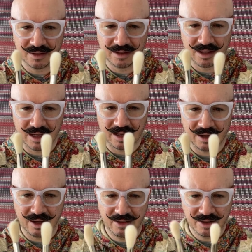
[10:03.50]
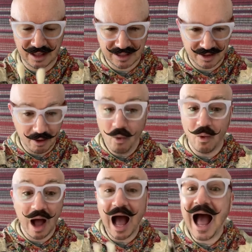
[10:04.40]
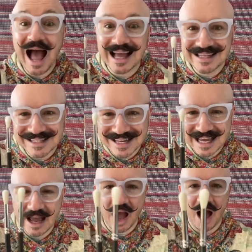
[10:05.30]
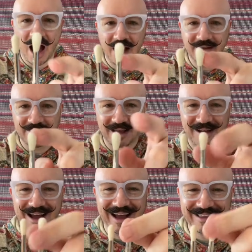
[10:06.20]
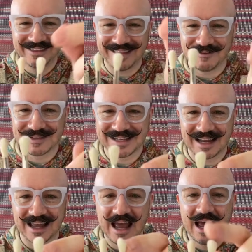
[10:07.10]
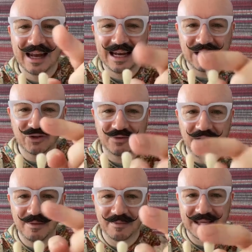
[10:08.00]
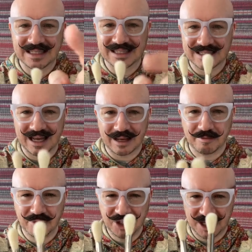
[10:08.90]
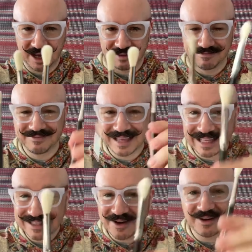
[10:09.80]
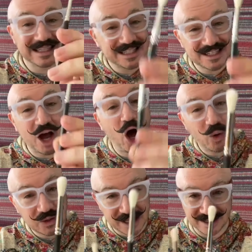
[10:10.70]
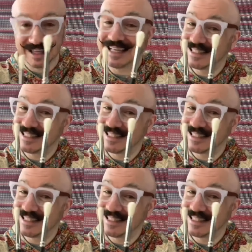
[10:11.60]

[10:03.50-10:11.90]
like, oh no, that's not, you see? I thought that was like natural fibre because it's like bushier. It's not, it's just older, it's